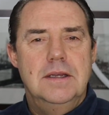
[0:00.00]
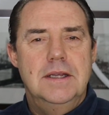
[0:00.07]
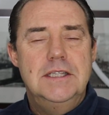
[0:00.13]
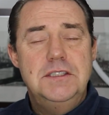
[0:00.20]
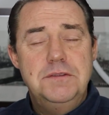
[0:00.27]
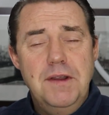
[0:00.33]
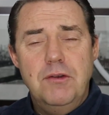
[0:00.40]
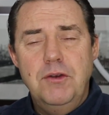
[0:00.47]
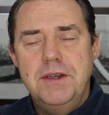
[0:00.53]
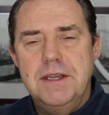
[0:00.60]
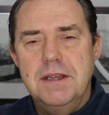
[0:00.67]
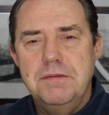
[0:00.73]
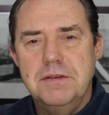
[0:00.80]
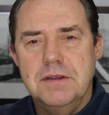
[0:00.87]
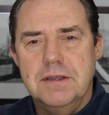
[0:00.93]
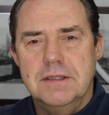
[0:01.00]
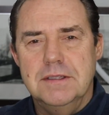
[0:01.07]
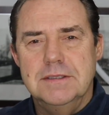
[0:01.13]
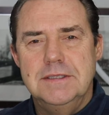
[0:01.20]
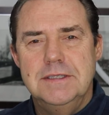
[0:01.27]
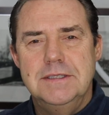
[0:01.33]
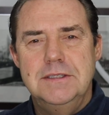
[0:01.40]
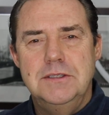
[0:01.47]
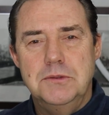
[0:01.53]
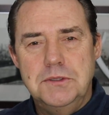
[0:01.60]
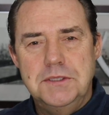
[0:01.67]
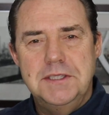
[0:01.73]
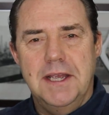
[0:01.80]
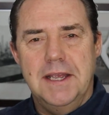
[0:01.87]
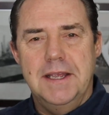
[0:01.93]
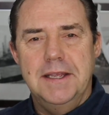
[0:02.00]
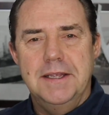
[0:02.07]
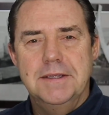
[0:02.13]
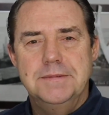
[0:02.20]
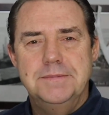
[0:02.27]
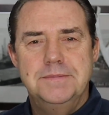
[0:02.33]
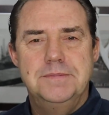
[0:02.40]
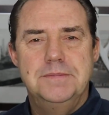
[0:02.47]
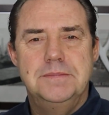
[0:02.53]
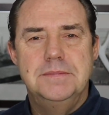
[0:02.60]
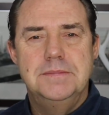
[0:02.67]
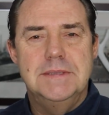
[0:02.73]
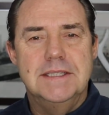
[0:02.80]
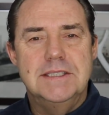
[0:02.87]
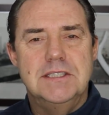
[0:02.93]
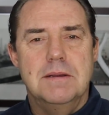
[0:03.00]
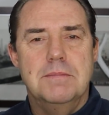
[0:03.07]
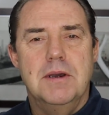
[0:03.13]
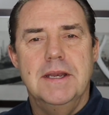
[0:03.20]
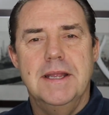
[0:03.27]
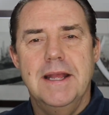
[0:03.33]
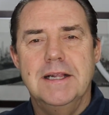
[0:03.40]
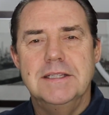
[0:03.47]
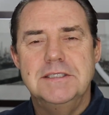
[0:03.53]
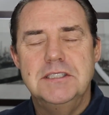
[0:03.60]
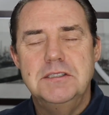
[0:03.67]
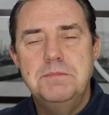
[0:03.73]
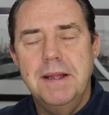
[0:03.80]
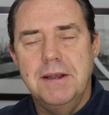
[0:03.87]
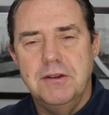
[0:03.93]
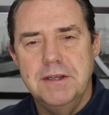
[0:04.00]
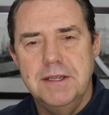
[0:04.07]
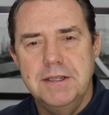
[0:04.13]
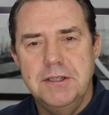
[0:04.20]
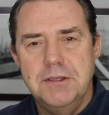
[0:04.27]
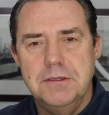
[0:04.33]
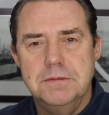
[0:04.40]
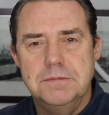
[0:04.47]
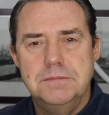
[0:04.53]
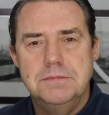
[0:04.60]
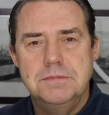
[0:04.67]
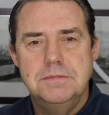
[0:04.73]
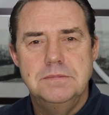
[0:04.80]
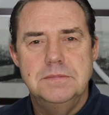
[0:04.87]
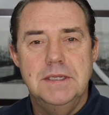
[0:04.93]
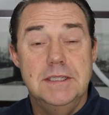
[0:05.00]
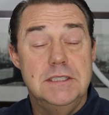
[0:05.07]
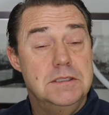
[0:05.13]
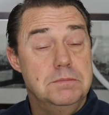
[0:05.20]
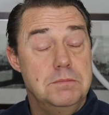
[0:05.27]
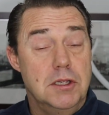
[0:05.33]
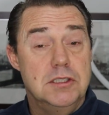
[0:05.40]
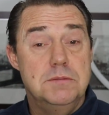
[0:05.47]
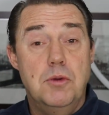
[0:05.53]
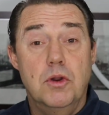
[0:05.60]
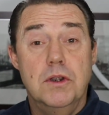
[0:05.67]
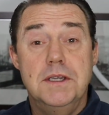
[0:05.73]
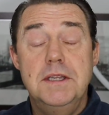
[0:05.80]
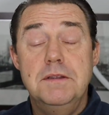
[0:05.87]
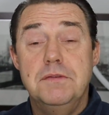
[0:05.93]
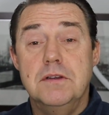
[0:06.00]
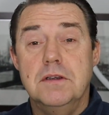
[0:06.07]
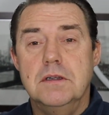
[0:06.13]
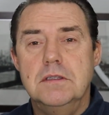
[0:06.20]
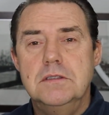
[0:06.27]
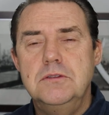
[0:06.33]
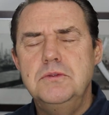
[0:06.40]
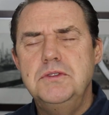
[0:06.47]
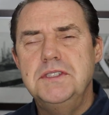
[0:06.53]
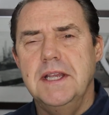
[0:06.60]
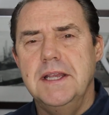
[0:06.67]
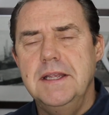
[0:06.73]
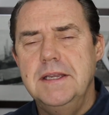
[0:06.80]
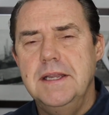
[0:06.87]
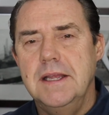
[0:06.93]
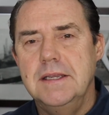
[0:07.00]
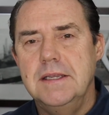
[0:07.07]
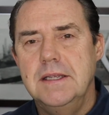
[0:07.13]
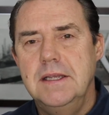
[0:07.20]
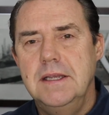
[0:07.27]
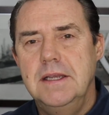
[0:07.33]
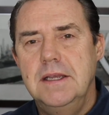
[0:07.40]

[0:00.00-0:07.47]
It's very difficult to say that somebody else is better than you. It's much more difficult to say that